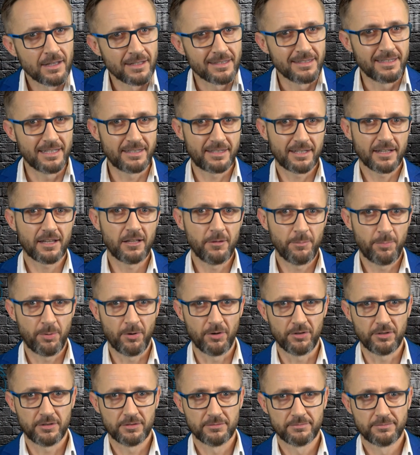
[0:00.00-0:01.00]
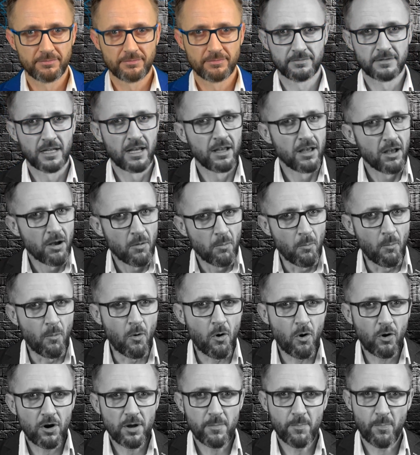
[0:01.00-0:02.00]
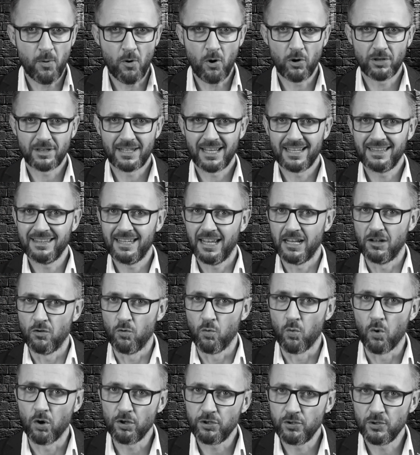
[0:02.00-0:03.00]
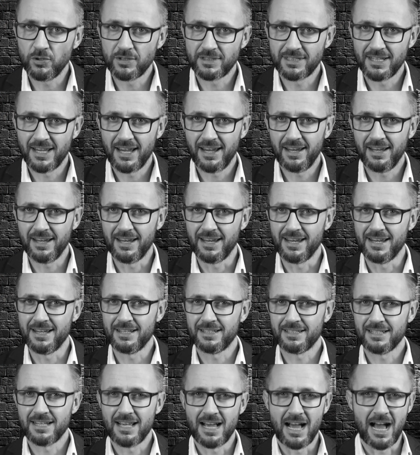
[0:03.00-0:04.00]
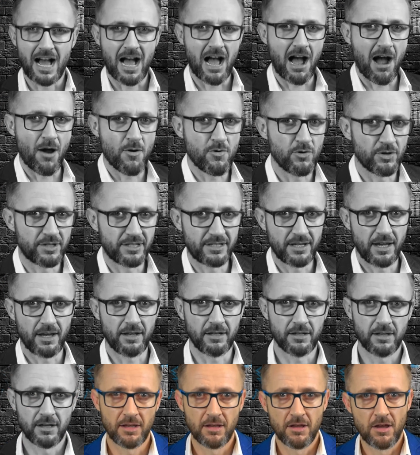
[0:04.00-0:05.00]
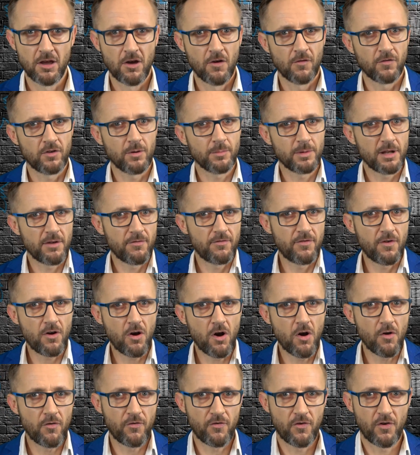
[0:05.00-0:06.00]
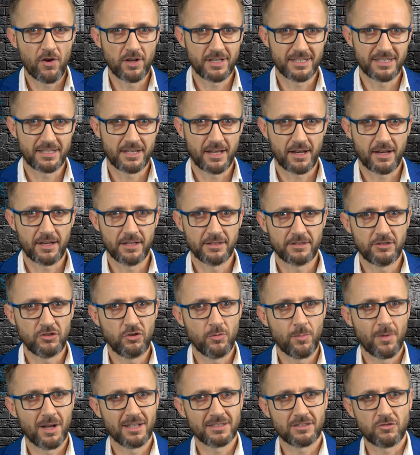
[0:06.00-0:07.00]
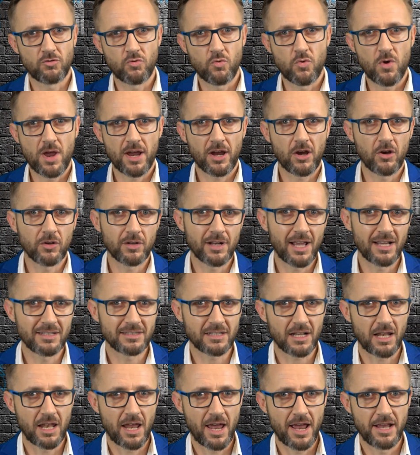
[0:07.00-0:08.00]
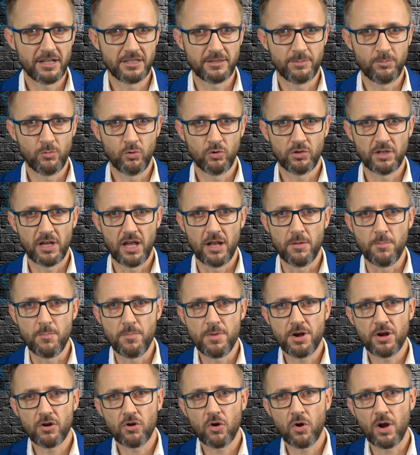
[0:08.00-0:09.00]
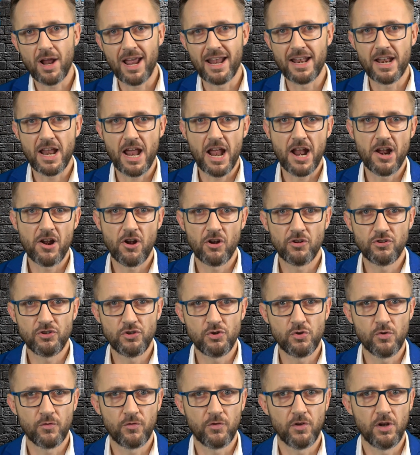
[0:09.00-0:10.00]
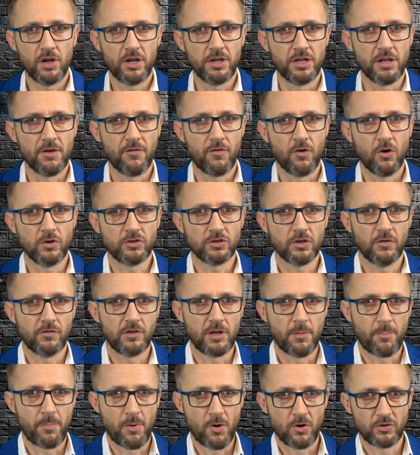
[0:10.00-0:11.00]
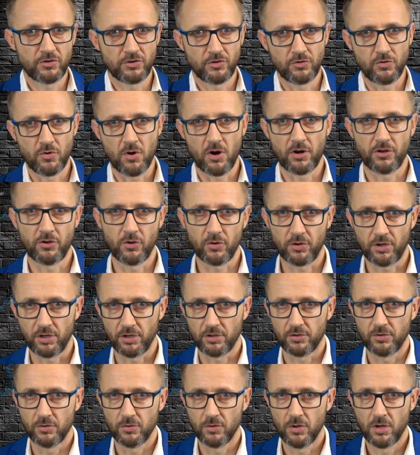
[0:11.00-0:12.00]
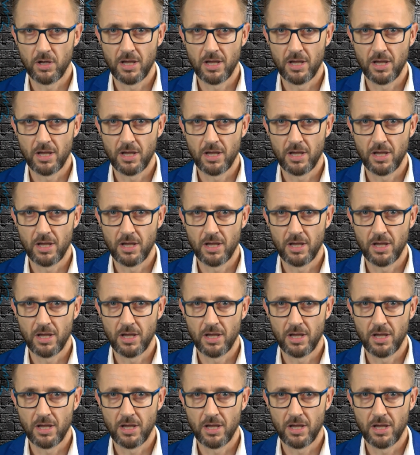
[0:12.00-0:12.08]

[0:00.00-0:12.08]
The second point, more important than what you say is how you say it. From the very first seconds, you must recognize client's mood and mirror an energy you feel in the voice of the person you are talking to.